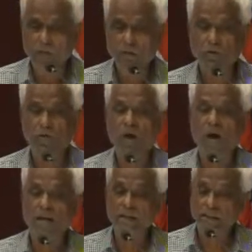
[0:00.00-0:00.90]
So
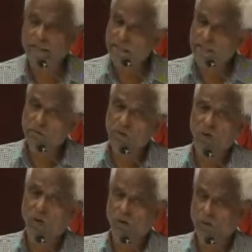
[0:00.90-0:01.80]
I thank you
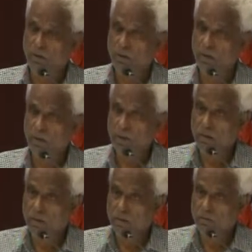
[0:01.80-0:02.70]
all
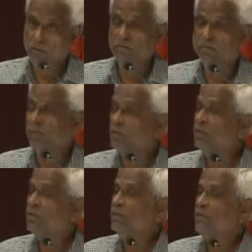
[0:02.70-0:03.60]
from
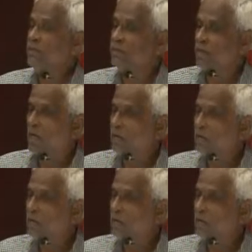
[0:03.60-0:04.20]
Southeast Asia